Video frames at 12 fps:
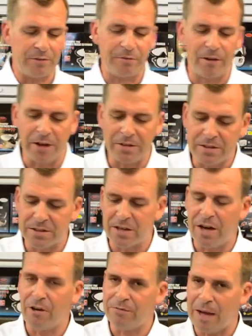the front
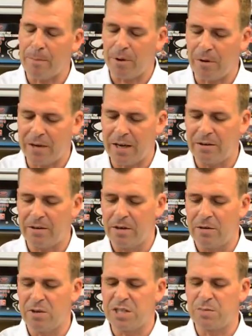of that
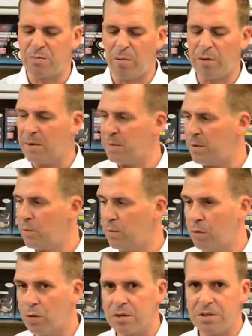pocket, which is probably
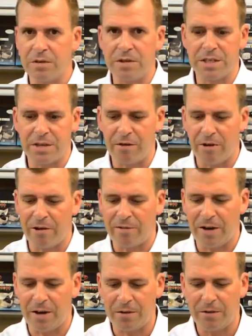more suited to your
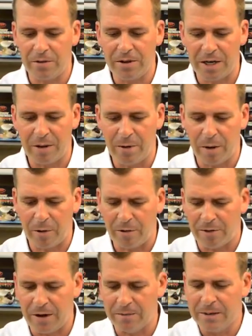iPhone or, you know, mobile
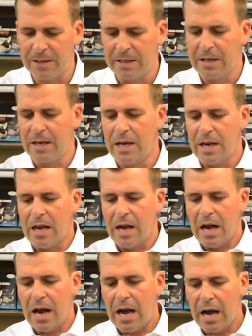phone.
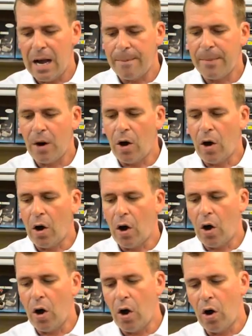
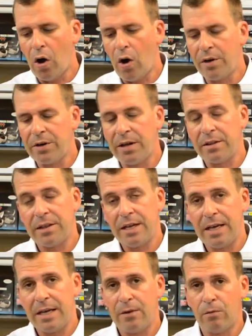On
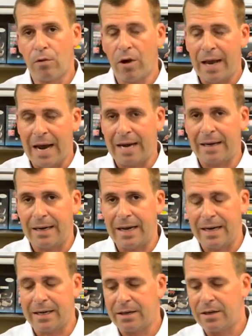the right hand
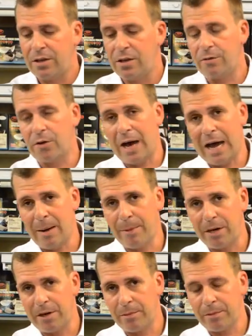leg, you've got a hammer
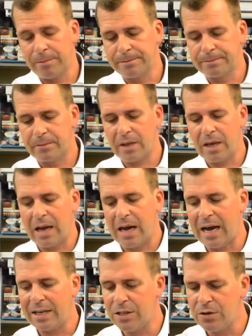loop,
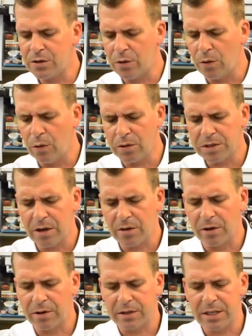and you've also
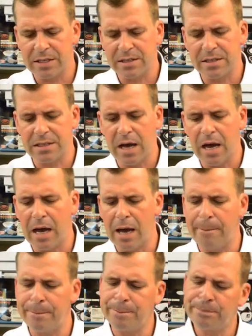got this
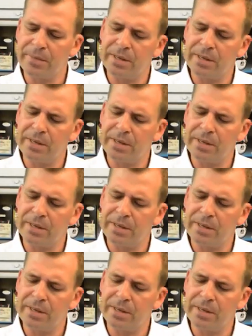ruler